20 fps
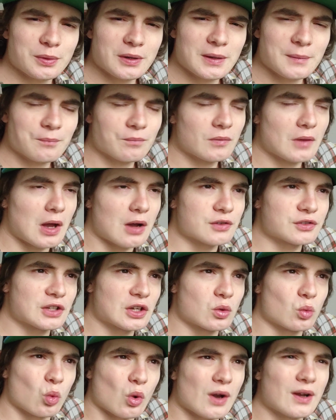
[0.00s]
bit. I was,
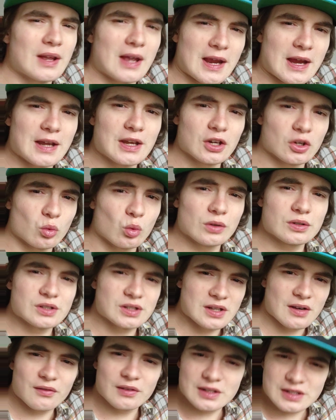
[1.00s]
like, 180 or
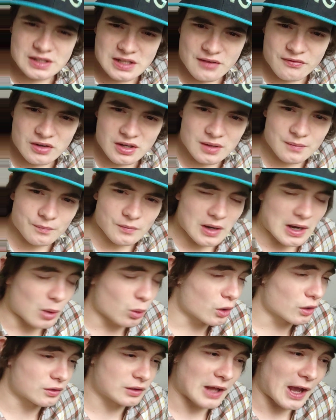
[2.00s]
177. I
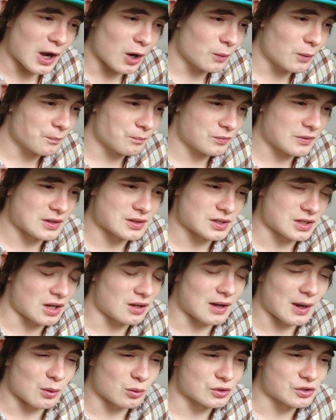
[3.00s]
worked out
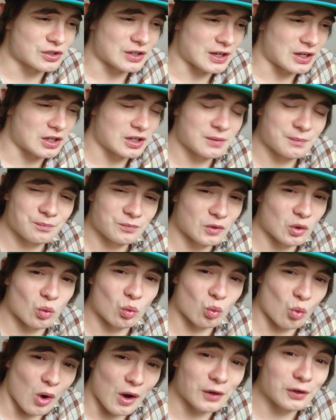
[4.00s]
until I was, like,
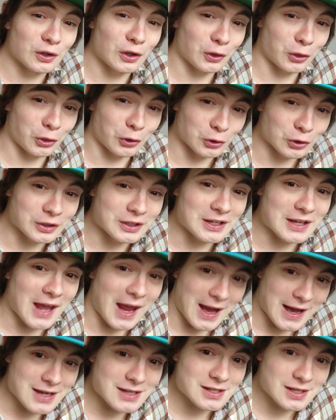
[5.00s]

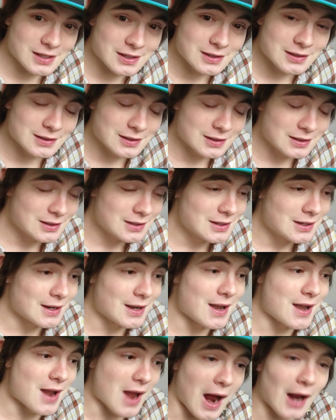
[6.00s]
138.
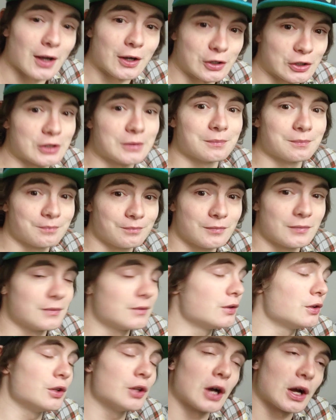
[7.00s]
Not good.
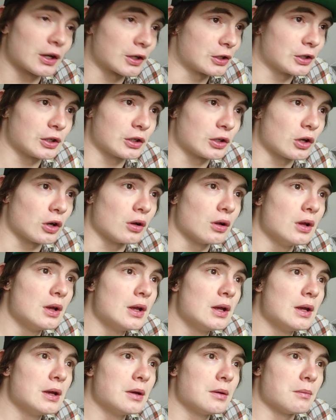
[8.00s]
Not good at all.
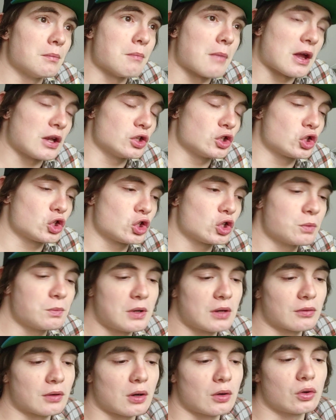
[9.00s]
Men should
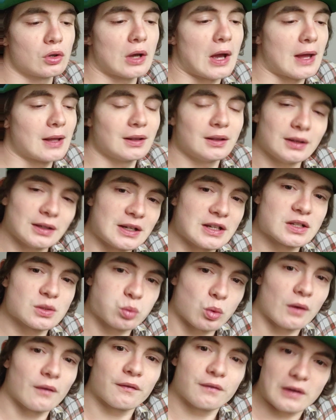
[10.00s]
be around at least
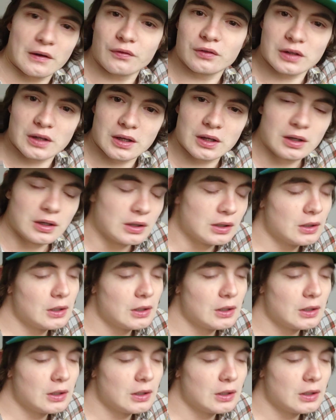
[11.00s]
150.